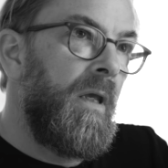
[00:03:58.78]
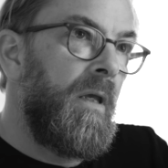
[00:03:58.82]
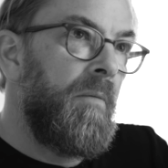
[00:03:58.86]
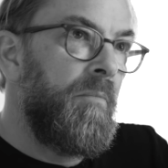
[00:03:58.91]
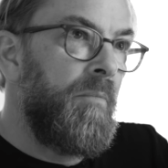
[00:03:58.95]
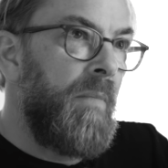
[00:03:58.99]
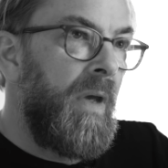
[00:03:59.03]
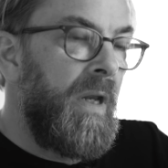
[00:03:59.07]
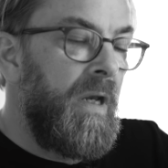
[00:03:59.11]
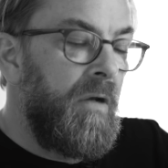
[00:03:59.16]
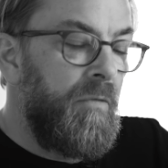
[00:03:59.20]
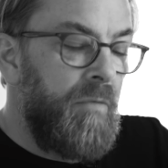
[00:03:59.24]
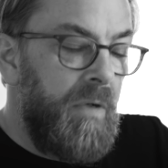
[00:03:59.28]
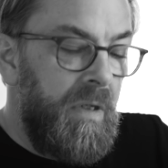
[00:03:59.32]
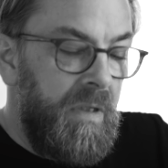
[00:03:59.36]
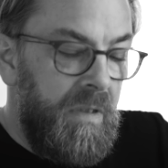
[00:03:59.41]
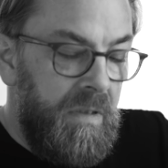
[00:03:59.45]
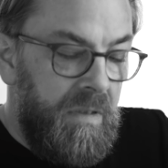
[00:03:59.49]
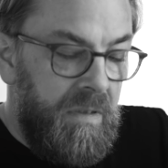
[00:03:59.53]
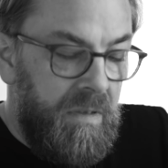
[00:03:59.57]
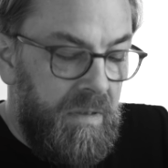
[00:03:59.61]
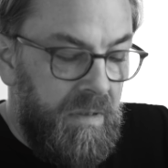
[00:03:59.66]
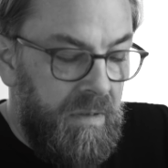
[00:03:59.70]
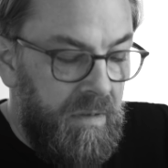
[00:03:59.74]
In many
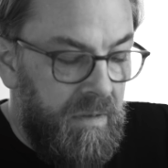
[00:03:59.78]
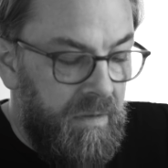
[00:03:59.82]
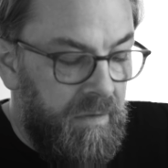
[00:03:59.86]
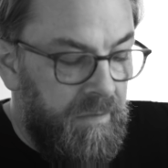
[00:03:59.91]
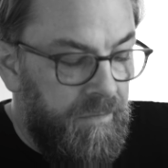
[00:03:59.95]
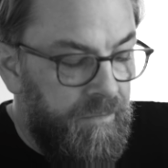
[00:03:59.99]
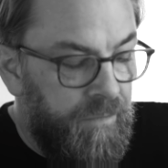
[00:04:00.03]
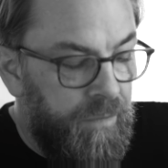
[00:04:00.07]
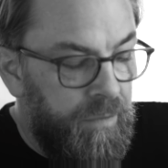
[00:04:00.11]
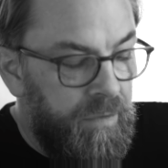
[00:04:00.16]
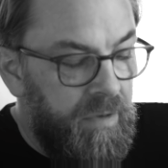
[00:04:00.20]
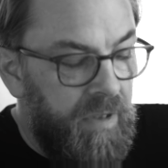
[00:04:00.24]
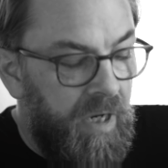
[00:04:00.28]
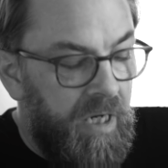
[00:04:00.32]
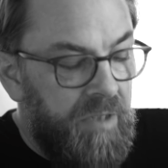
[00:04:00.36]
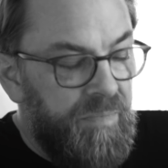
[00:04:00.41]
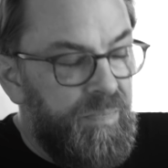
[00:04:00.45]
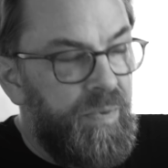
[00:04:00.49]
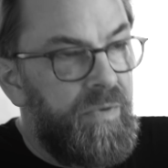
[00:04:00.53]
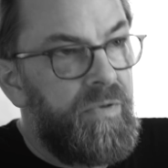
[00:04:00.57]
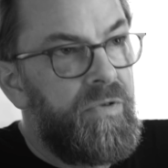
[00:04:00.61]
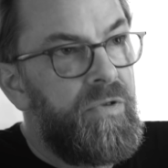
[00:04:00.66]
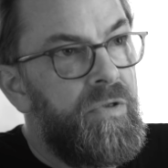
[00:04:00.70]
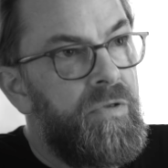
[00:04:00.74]
ways, the Fuji
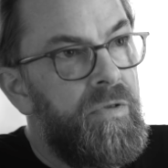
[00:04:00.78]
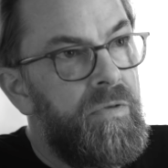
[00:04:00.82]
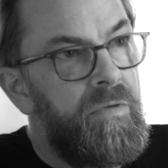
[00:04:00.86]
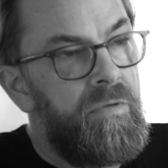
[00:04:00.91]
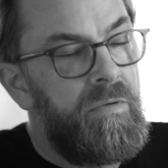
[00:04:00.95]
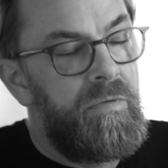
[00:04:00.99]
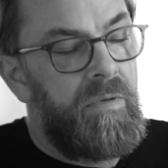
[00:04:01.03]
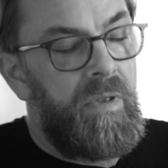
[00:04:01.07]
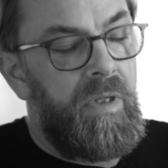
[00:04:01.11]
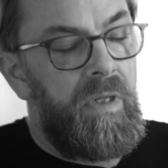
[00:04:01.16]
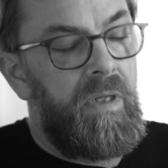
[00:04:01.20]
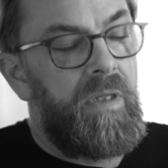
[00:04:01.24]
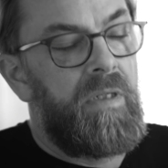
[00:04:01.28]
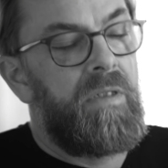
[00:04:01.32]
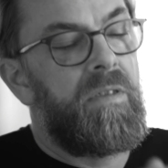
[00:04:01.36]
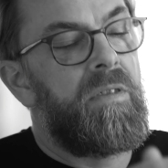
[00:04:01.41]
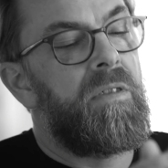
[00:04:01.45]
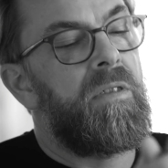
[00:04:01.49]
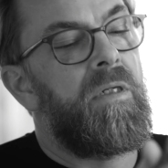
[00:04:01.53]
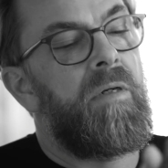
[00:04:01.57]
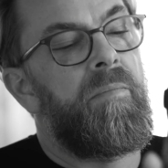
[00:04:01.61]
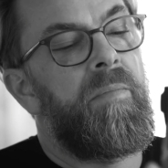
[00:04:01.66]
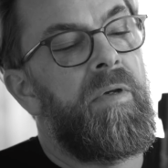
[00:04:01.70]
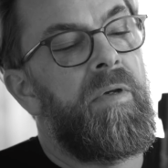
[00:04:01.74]
X-Pro2
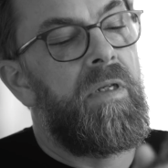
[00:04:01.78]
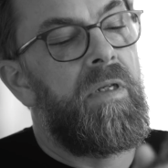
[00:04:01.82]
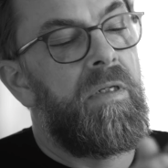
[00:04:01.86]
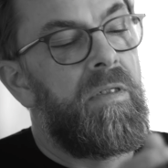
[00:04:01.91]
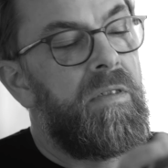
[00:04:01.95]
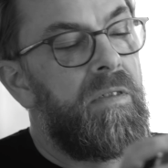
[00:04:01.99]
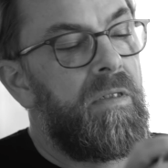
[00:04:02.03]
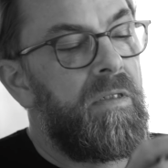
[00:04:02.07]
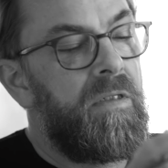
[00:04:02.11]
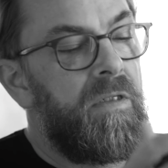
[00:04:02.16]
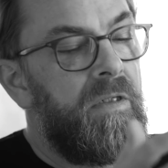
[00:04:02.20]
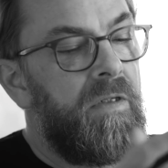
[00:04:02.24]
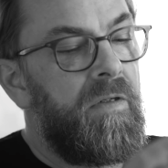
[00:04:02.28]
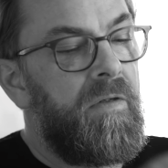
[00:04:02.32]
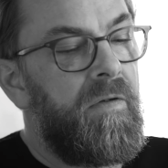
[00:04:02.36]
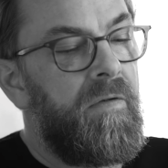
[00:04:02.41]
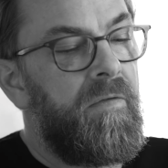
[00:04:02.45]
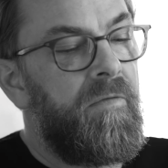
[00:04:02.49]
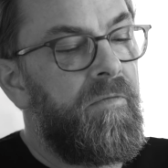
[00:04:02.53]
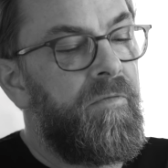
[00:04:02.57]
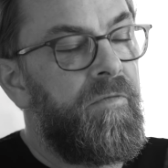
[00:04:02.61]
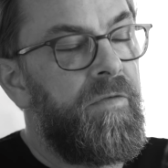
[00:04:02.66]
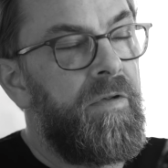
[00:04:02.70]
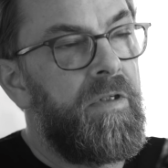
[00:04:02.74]
is, I it just
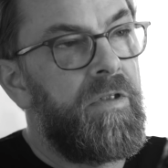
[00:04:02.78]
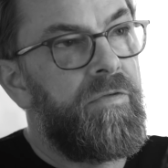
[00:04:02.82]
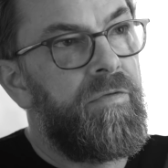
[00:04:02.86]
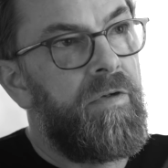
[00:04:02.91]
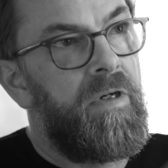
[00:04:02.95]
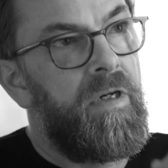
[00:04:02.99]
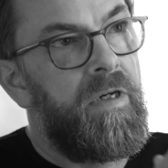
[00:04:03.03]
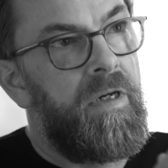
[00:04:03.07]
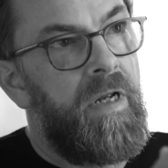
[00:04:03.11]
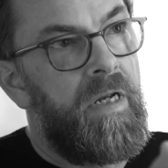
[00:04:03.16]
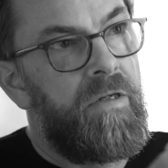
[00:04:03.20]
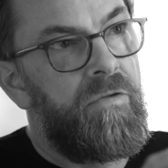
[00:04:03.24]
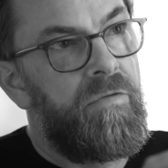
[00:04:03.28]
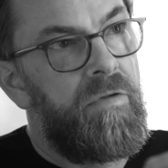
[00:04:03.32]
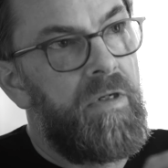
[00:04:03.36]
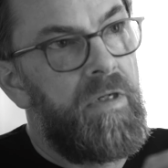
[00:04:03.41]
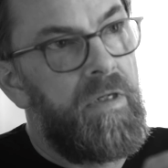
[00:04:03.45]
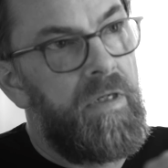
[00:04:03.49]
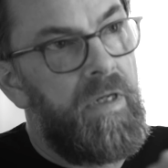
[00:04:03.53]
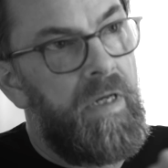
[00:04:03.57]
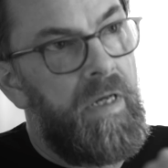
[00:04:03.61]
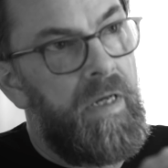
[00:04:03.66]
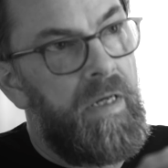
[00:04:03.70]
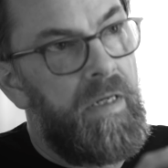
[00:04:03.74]
feels really natural
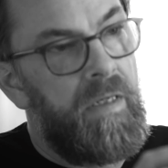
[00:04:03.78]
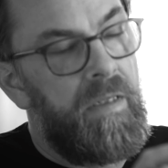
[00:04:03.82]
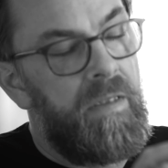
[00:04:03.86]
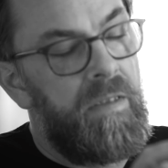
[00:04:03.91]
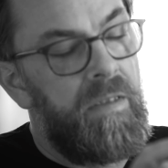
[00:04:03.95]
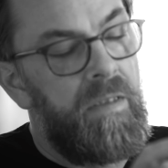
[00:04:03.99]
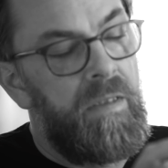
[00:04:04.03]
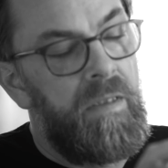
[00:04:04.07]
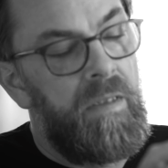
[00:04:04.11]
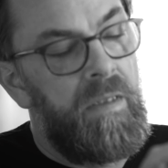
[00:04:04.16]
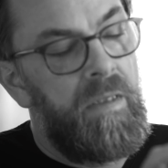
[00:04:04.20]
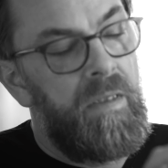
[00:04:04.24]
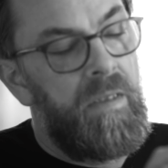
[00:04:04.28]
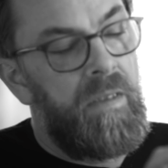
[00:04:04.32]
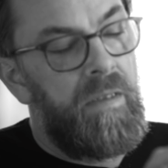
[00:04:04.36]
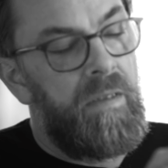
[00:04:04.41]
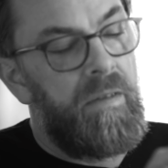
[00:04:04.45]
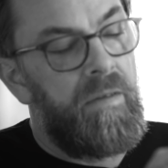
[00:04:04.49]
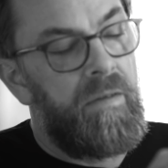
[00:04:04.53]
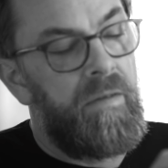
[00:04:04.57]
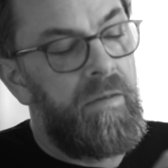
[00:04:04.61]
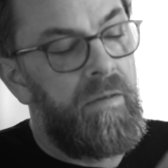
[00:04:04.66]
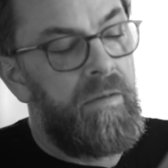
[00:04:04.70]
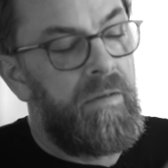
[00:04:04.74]
in the hand.
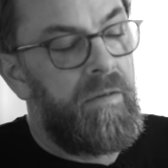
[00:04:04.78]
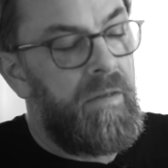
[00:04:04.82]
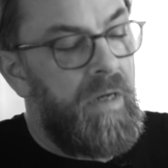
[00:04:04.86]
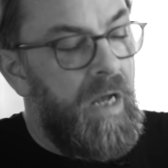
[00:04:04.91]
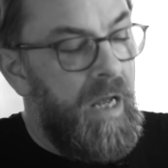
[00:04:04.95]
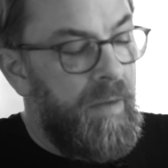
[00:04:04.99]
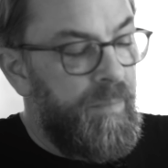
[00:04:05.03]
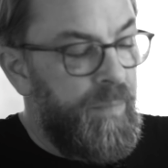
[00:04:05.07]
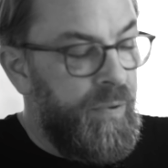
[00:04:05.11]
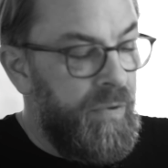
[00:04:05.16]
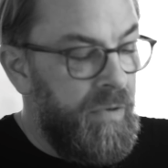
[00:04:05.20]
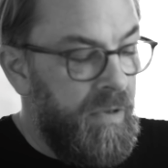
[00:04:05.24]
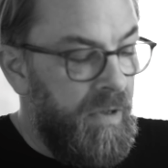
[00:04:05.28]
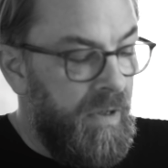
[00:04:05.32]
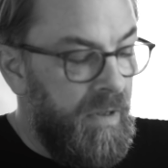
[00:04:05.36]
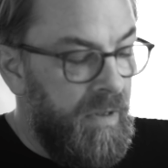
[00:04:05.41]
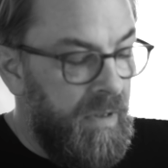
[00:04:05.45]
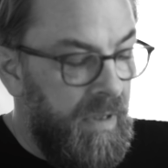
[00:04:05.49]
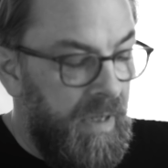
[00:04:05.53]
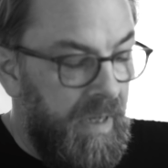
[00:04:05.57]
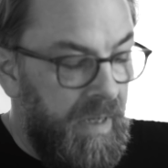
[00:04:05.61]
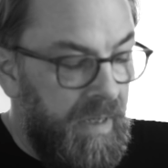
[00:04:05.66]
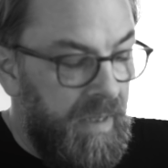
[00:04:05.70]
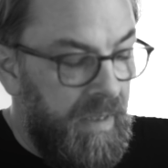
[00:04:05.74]
I put
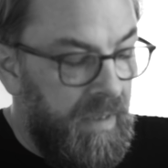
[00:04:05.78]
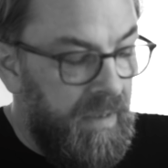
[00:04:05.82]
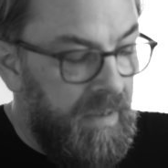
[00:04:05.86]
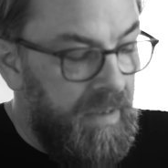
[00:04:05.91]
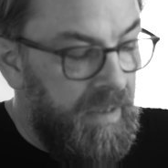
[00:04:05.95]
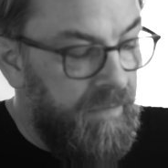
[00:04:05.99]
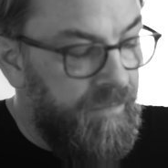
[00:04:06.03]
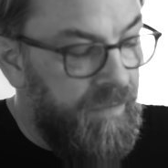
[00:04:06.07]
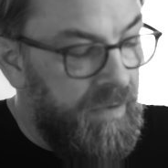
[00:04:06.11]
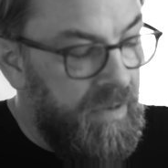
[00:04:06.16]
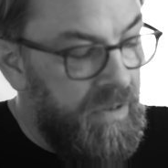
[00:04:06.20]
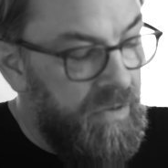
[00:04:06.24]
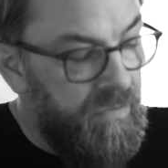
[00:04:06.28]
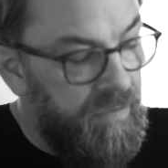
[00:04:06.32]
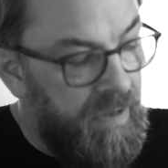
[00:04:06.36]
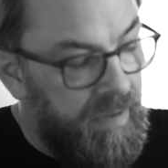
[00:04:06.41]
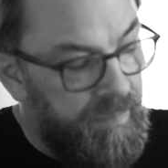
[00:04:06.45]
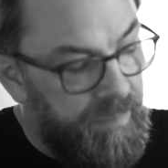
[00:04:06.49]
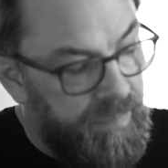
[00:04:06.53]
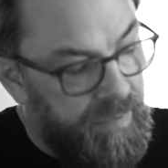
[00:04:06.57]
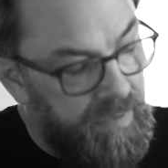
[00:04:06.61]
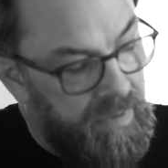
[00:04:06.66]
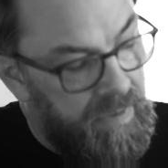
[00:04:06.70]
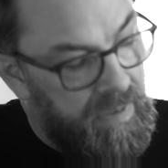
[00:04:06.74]
on a different
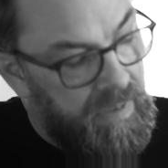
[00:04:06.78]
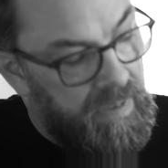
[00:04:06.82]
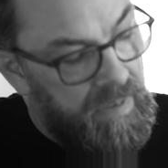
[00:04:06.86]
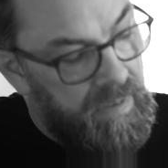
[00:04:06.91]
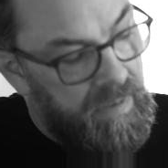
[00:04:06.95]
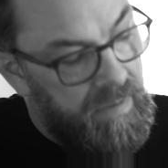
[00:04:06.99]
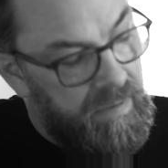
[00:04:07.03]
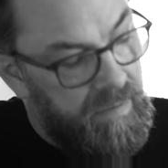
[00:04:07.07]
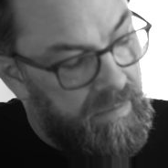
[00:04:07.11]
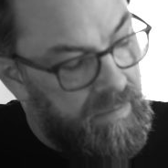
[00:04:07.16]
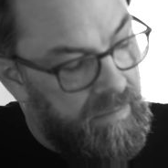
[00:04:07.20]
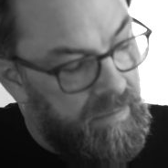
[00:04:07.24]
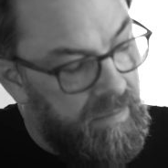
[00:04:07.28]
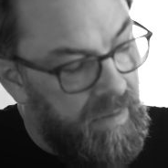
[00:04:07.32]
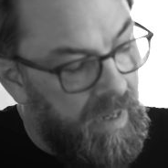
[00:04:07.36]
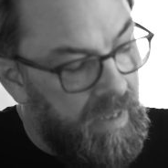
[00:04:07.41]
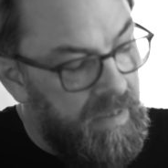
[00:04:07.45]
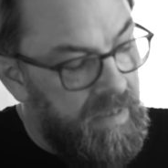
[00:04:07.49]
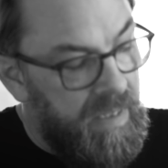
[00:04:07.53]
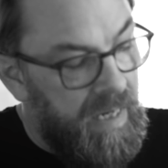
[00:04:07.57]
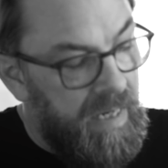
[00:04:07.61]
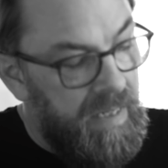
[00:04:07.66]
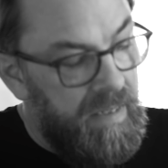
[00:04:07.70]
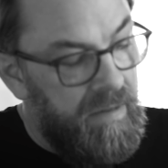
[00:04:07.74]
strap,
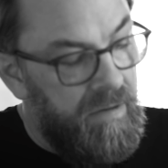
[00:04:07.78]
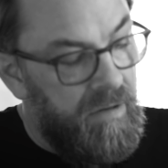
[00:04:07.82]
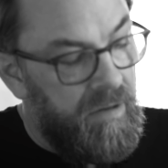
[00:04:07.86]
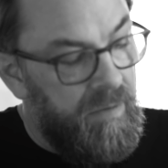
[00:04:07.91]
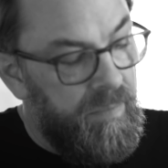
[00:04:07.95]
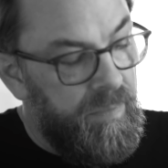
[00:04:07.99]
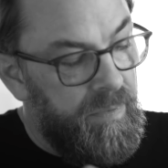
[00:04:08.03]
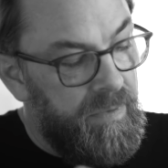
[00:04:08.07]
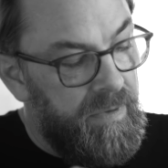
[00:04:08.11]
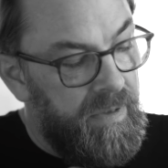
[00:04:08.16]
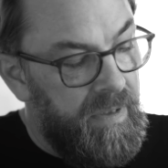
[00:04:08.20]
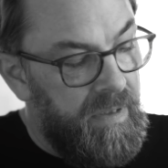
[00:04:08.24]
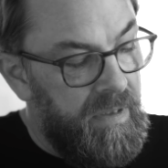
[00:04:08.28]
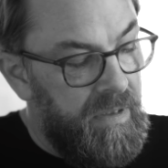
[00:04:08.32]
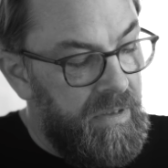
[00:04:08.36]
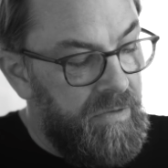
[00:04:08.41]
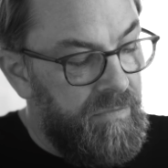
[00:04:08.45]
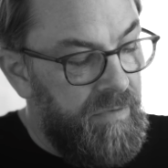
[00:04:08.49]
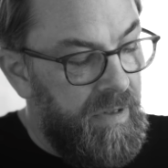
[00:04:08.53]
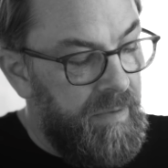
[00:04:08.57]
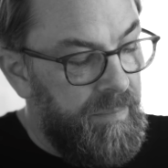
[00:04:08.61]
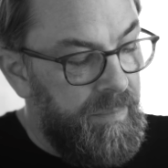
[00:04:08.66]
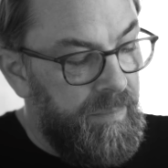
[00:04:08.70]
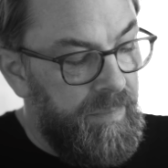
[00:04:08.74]
a tie-her-up leather
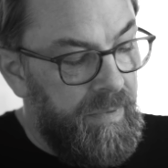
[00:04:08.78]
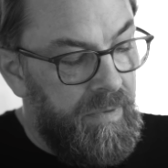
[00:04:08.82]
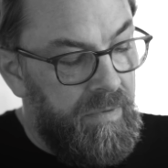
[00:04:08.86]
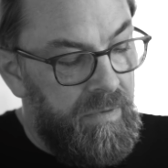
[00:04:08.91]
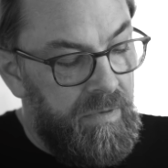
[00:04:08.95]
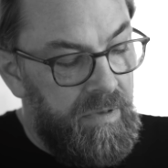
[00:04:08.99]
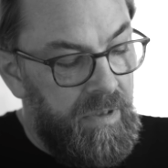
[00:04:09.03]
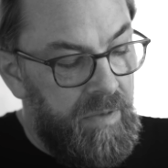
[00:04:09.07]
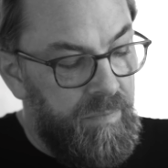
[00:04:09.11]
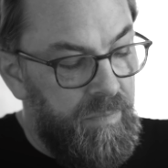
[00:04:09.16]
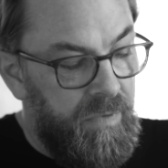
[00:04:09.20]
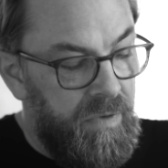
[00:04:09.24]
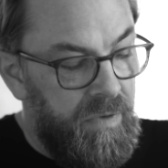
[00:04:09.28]
strap, because it's